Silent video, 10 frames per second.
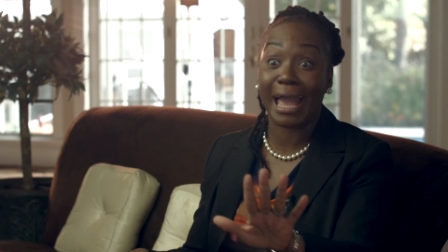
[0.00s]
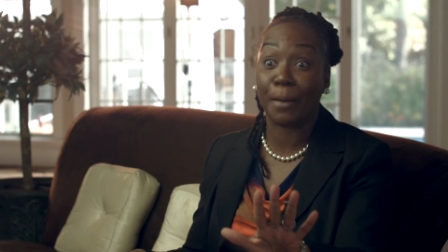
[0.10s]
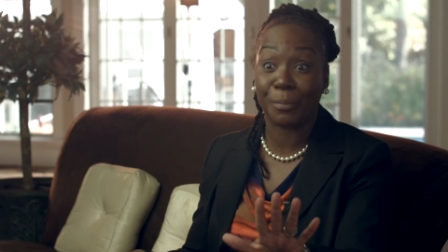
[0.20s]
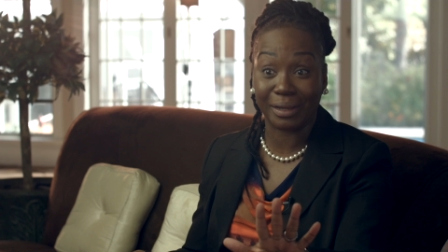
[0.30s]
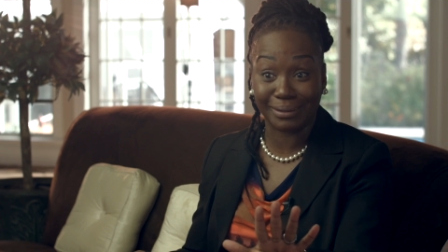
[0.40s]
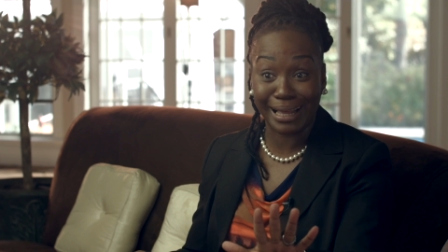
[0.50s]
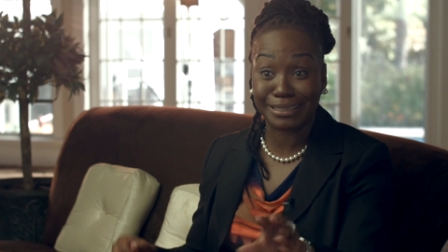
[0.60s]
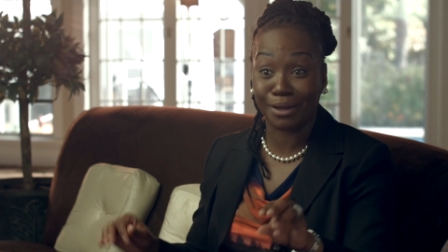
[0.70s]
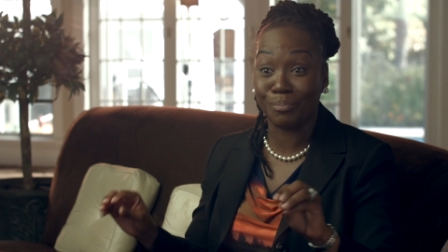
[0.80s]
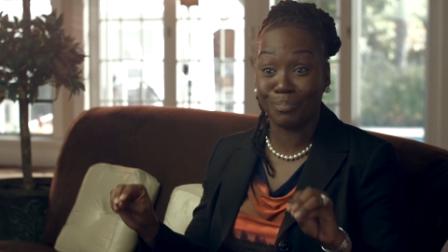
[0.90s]
happen.
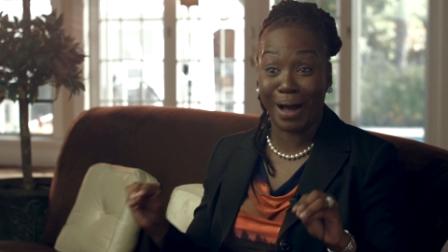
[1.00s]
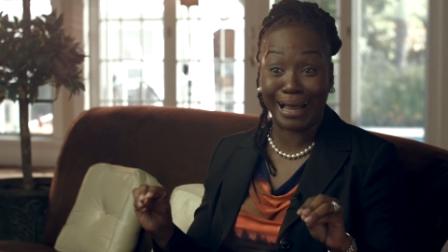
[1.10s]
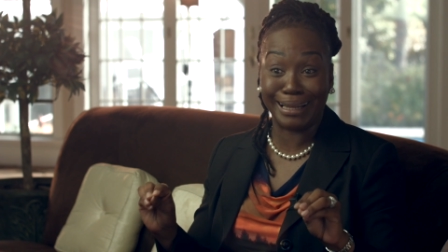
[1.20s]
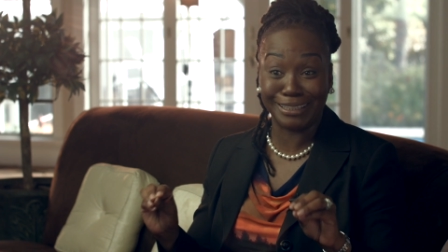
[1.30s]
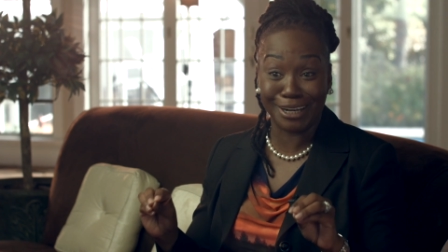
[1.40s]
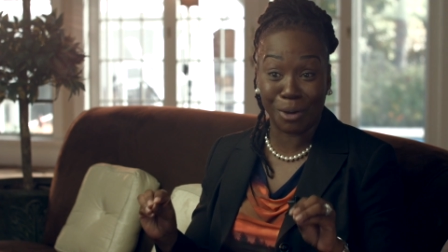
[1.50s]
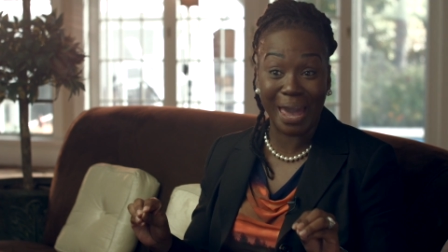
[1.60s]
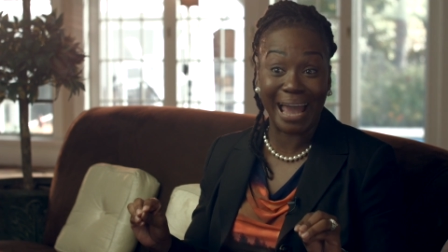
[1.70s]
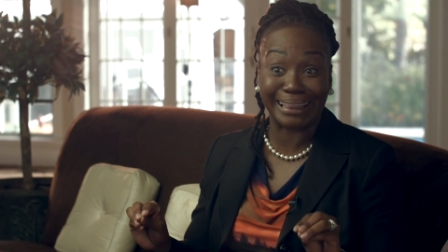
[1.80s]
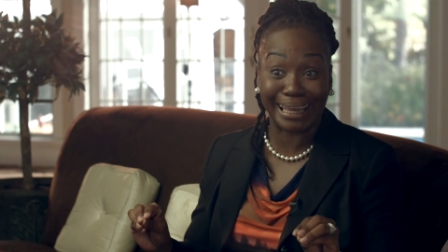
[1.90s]
That's a
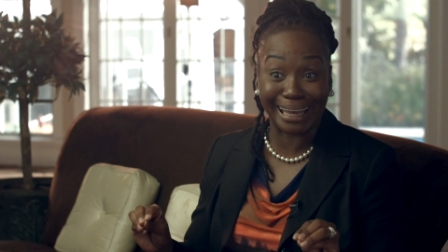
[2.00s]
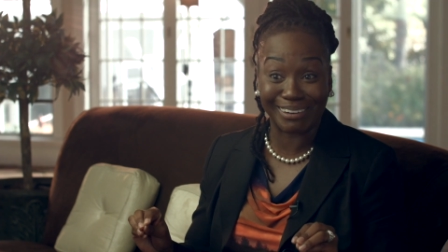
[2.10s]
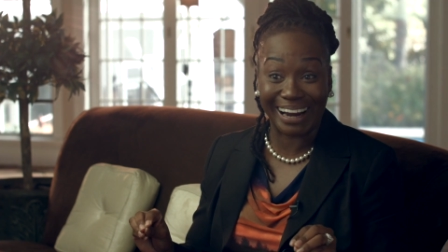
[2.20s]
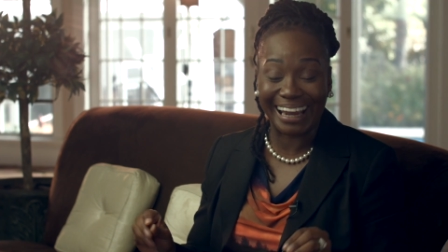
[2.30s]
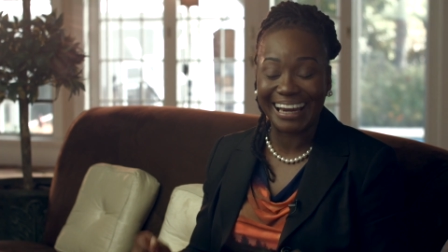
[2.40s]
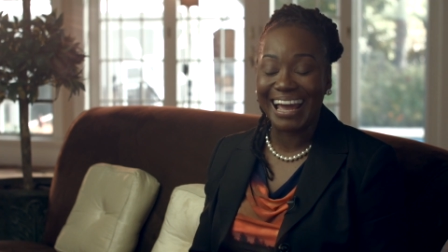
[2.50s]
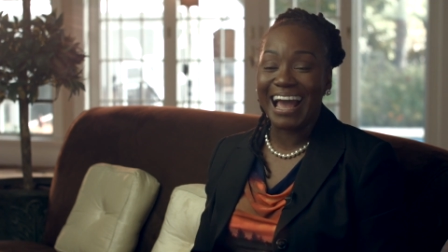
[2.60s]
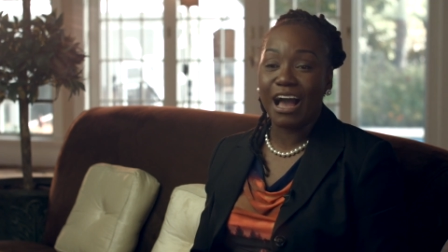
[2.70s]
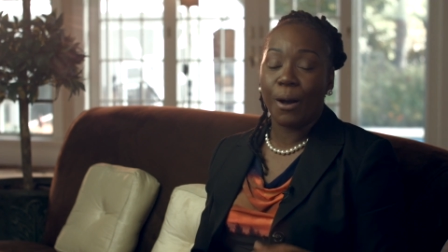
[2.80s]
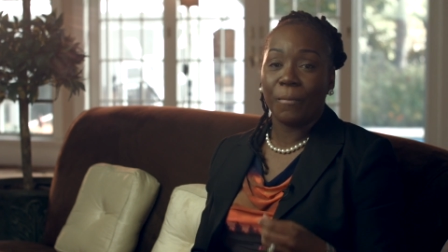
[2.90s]
man thing, right?
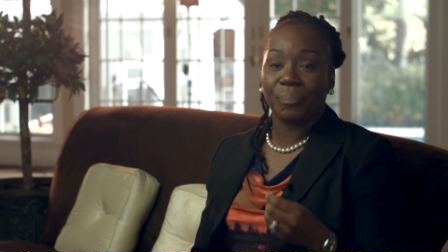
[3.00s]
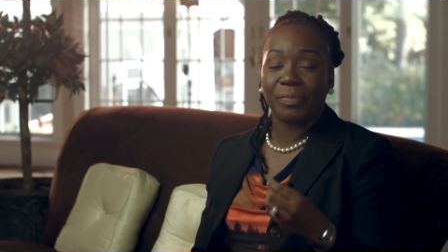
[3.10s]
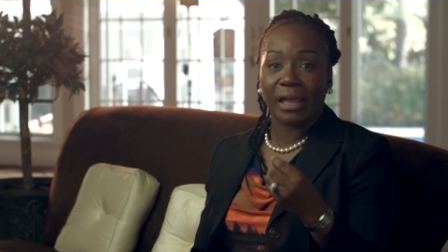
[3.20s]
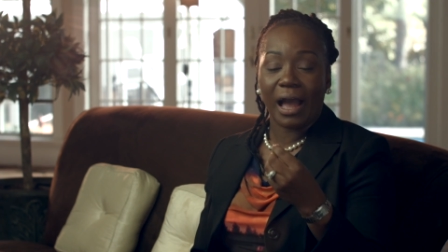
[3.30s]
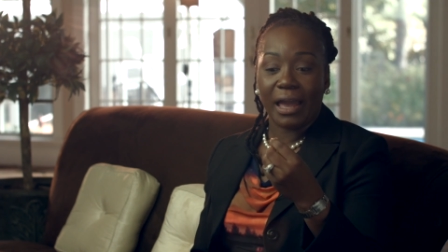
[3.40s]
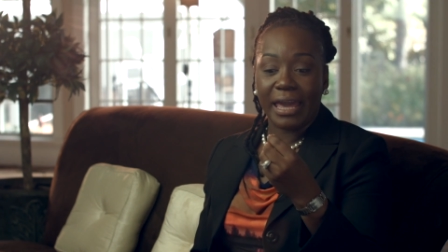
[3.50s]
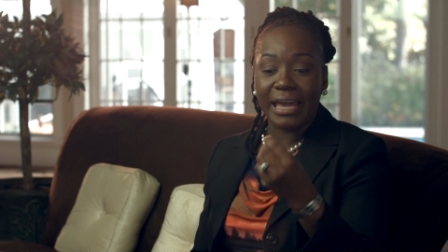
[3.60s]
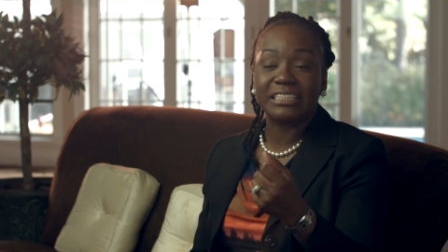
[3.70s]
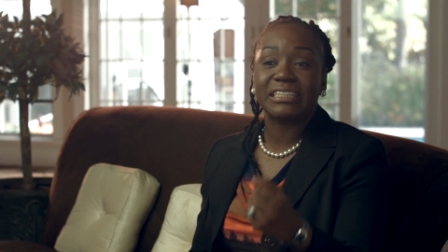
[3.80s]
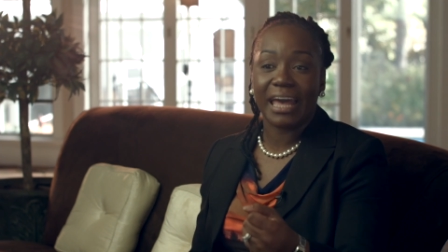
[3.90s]

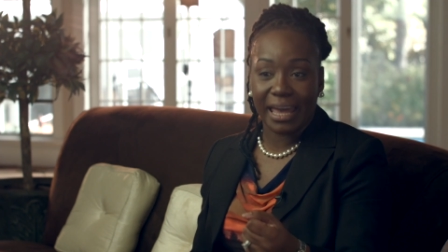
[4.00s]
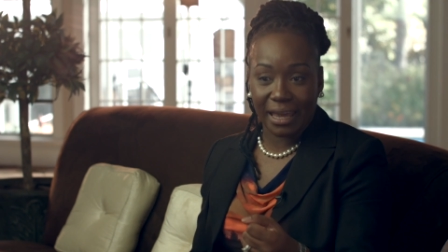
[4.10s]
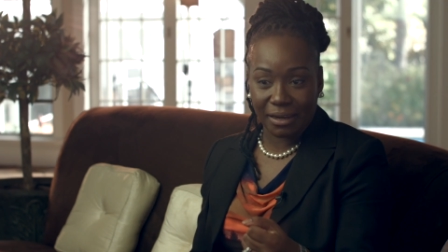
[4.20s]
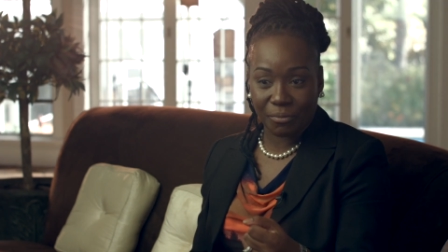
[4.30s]
He said,